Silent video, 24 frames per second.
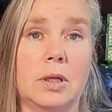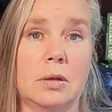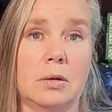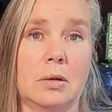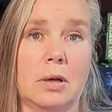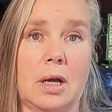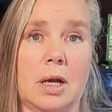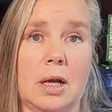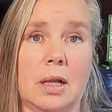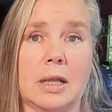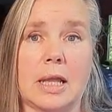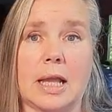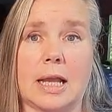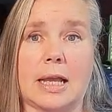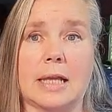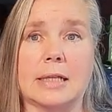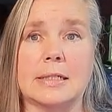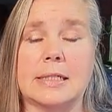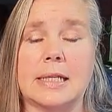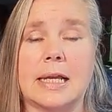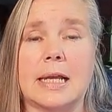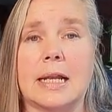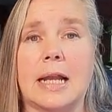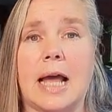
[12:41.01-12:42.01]
like I
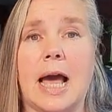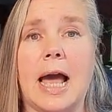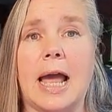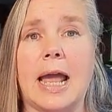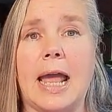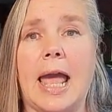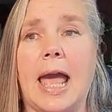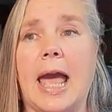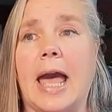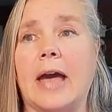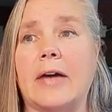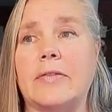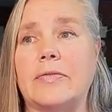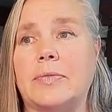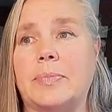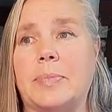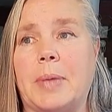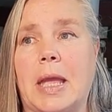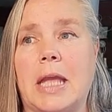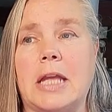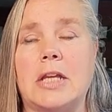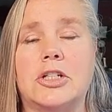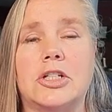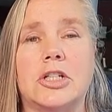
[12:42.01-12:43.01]
said, I have
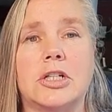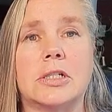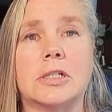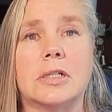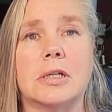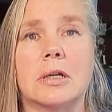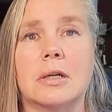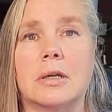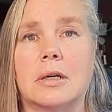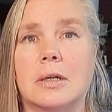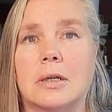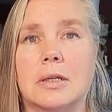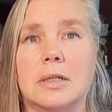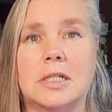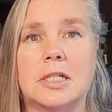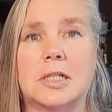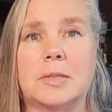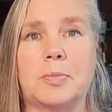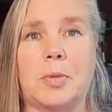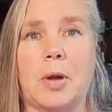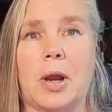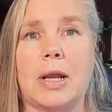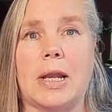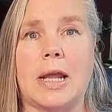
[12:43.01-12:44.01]
pages
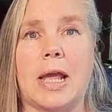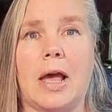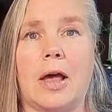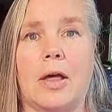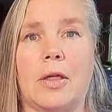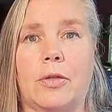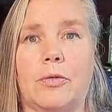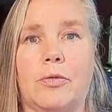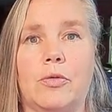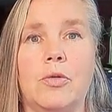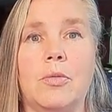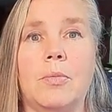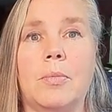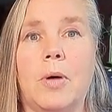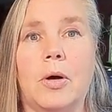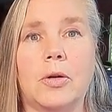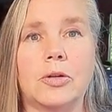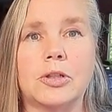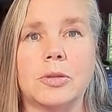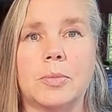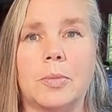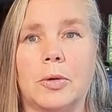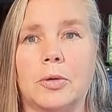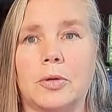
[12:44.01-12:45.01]
spread out through
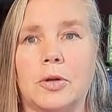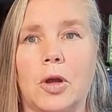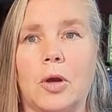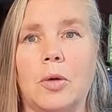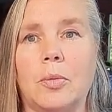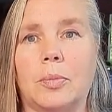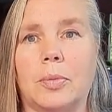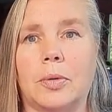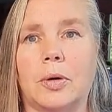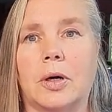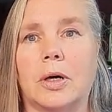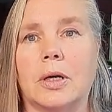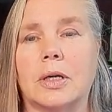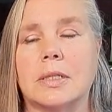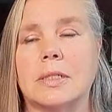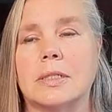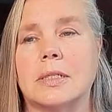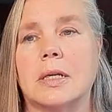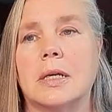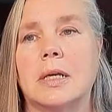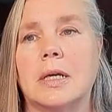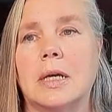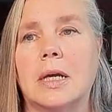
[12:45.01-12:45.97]
multiple notebooks.